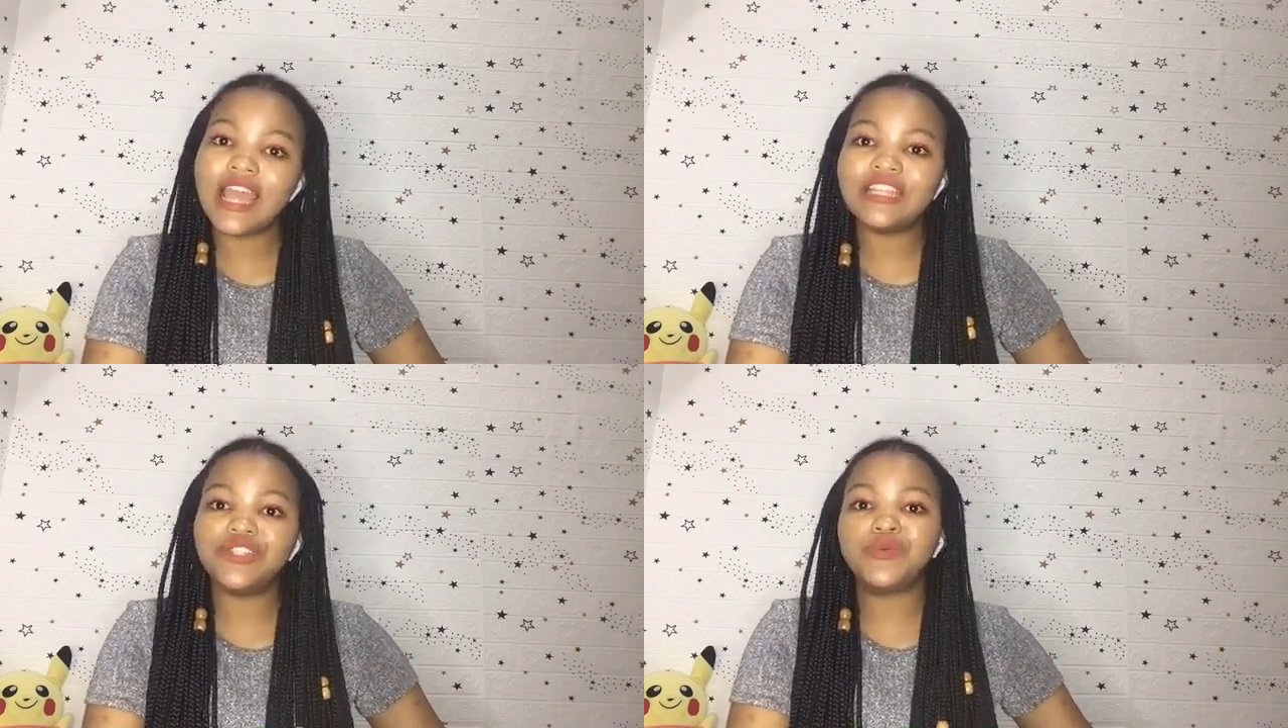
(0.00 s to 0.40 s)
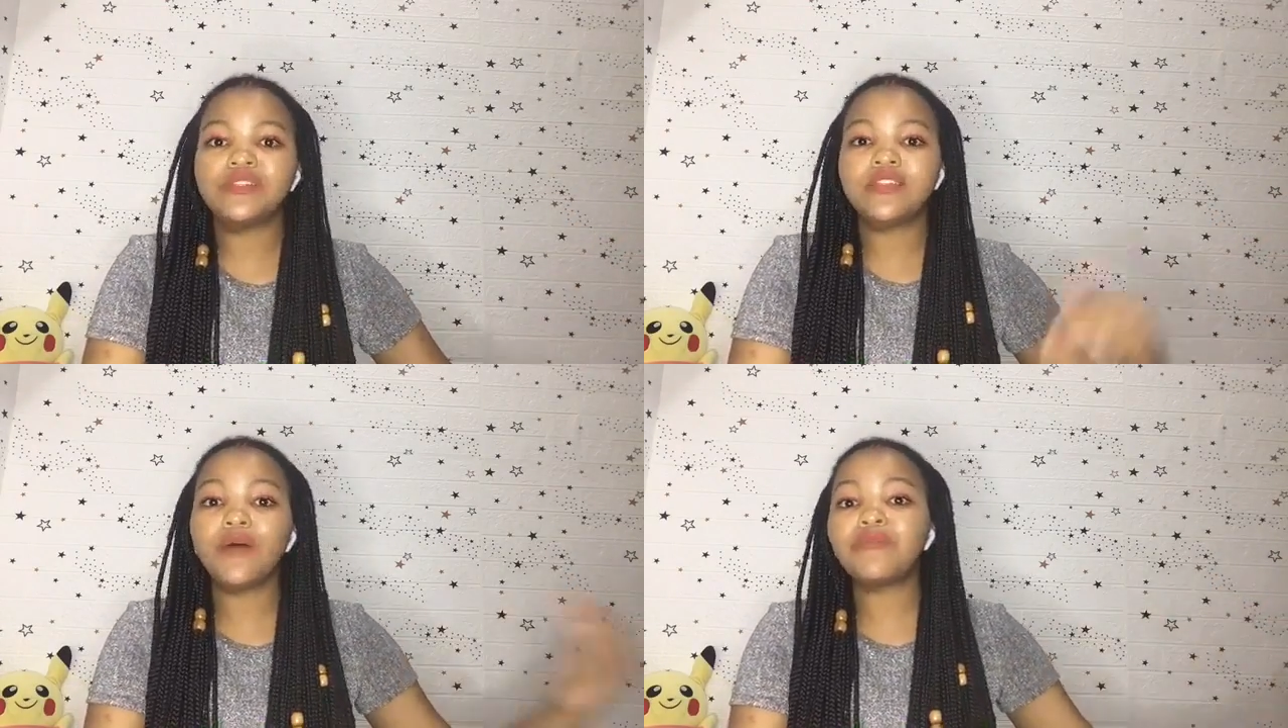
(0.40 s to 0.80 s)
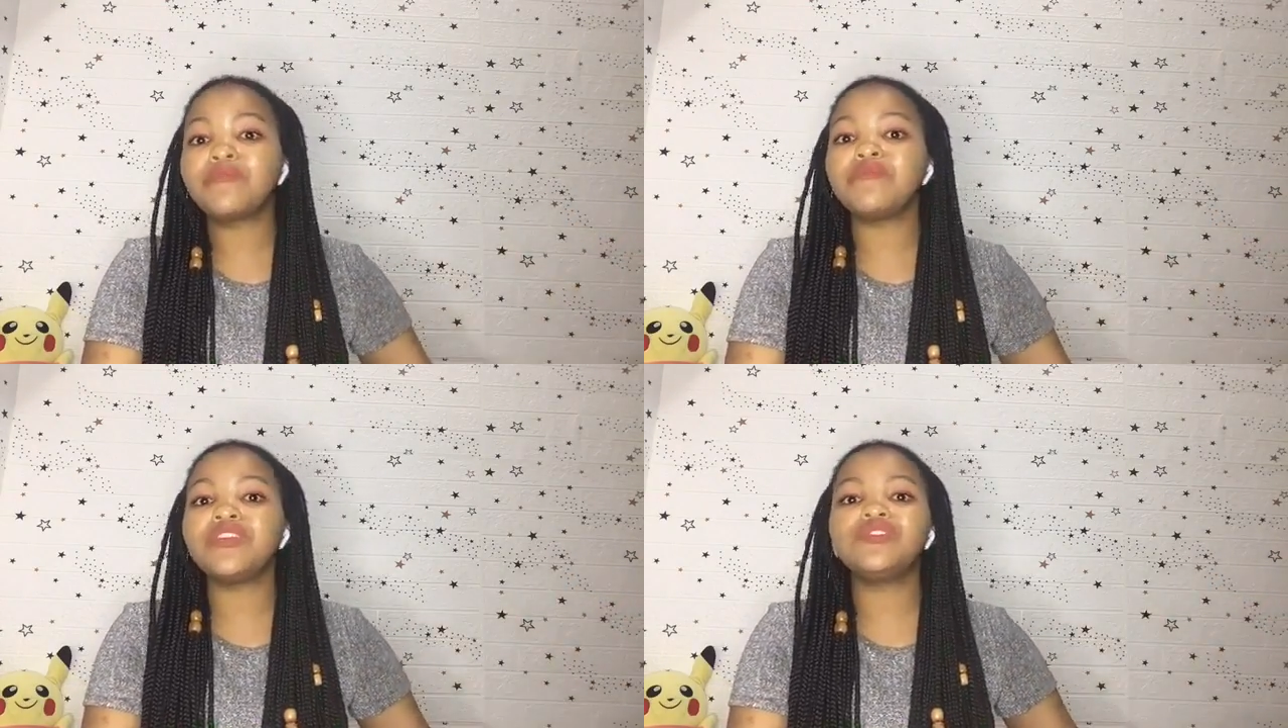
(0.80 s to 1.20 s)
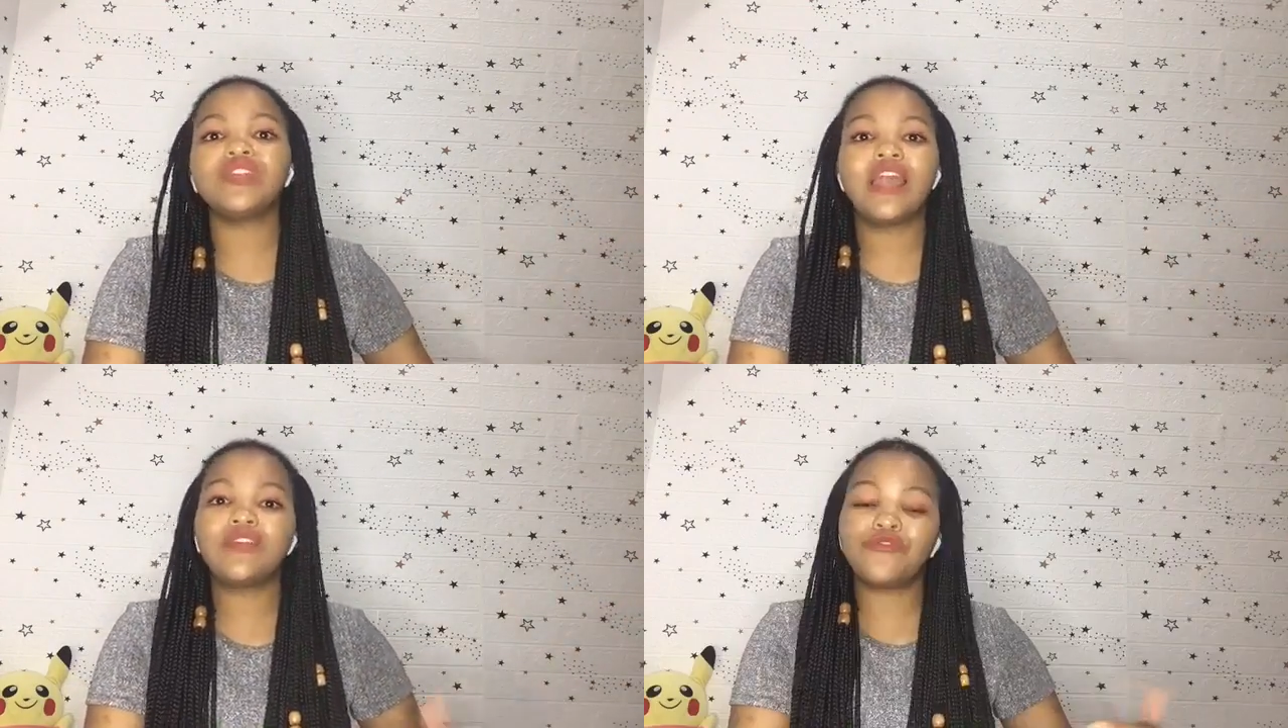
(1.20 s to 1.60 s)
and she was helping me to
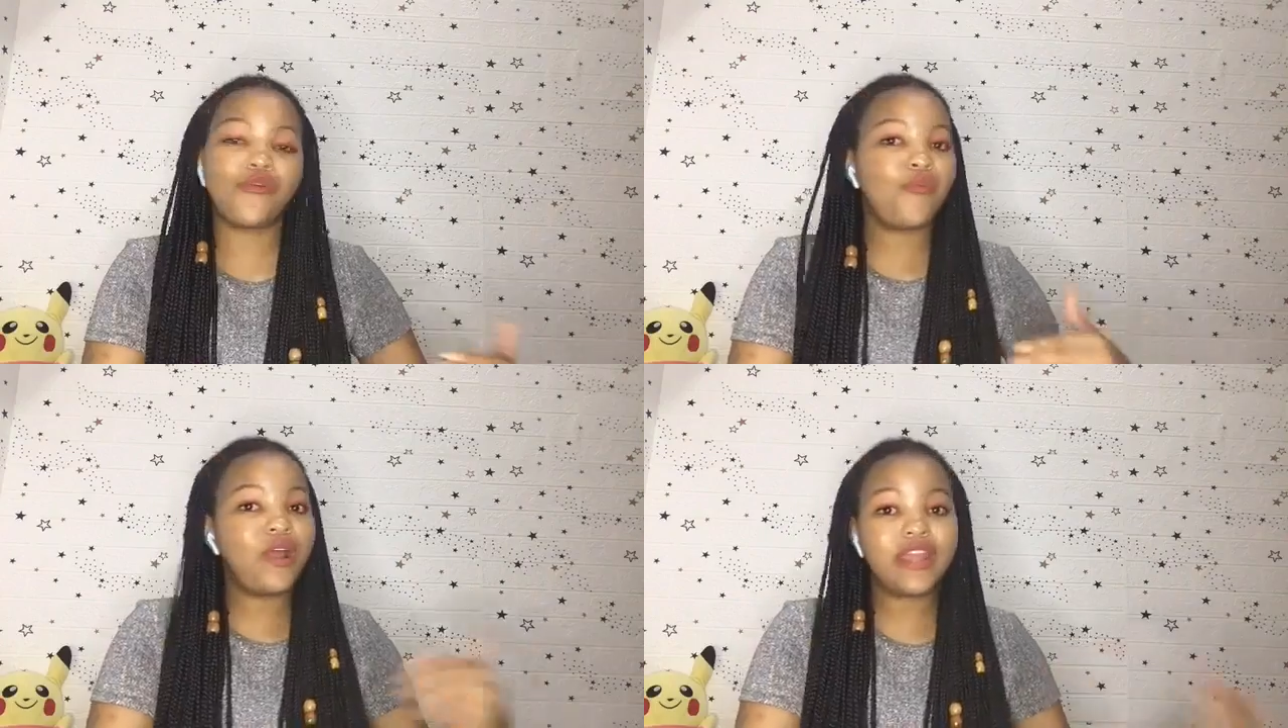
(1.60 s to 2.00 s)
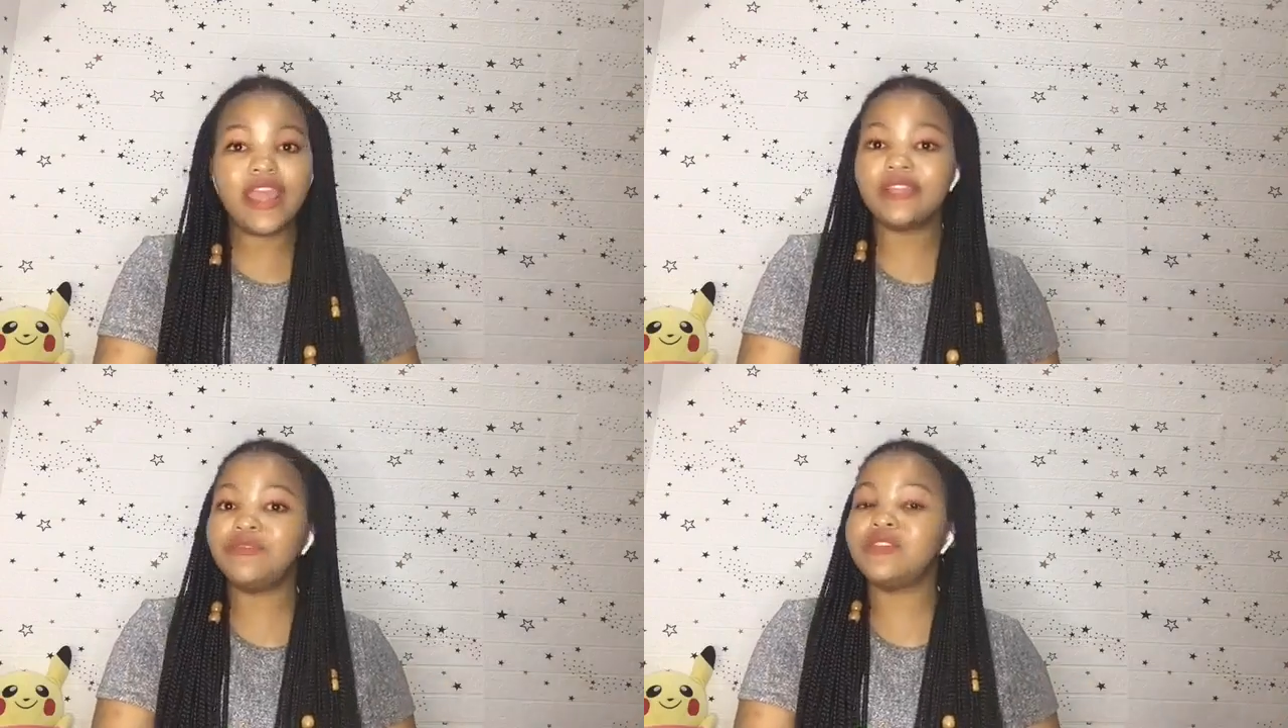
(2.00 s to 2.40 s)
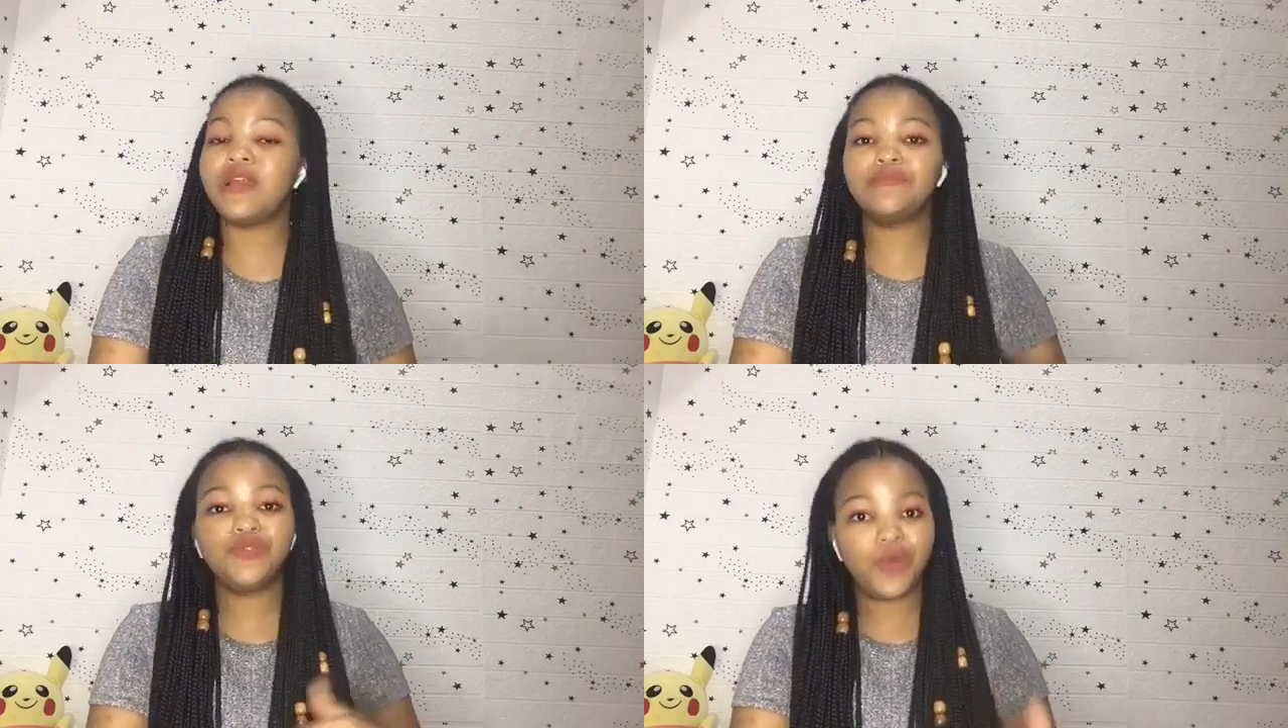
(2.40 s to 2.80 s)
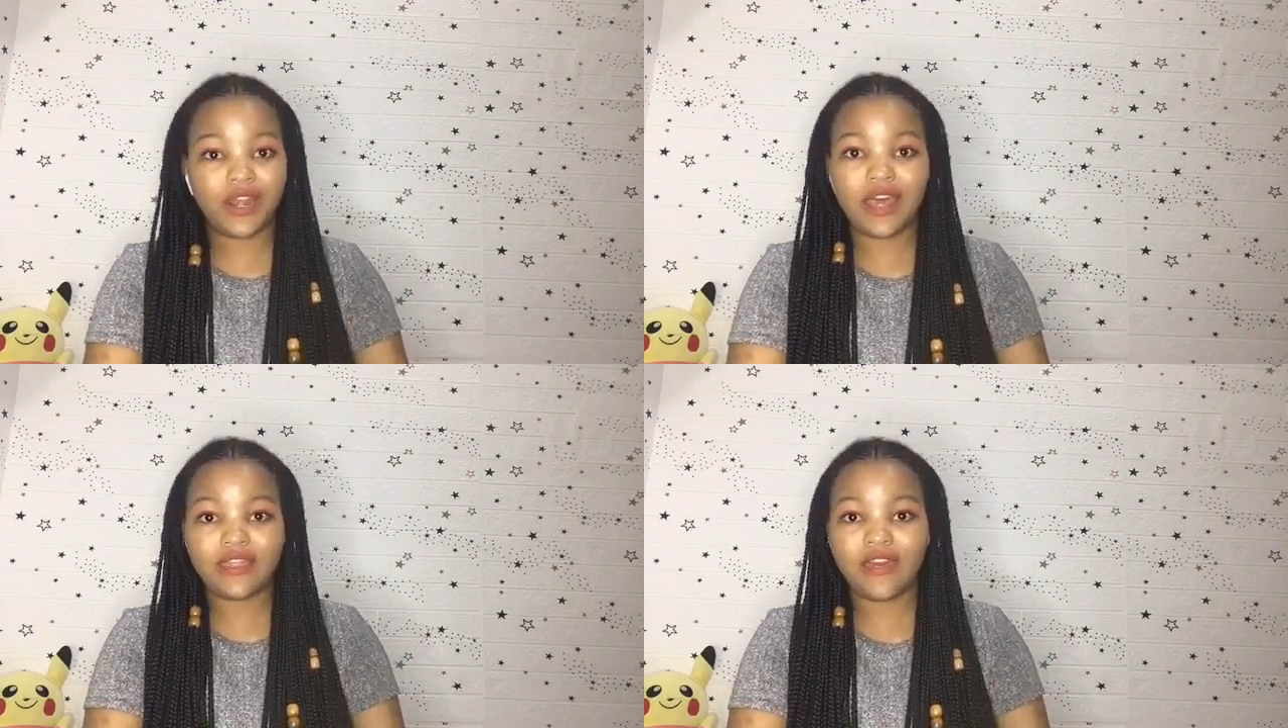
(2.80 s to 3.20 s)
like from one ATM to
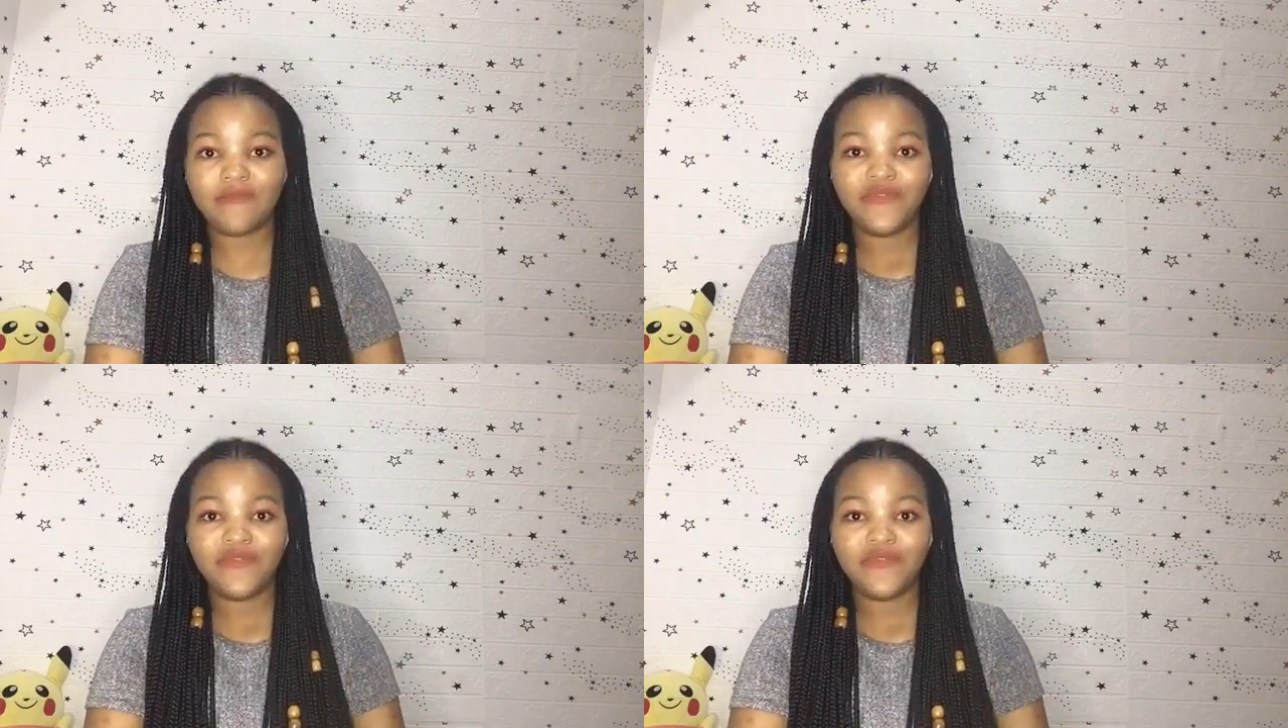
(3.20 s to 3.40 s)
another.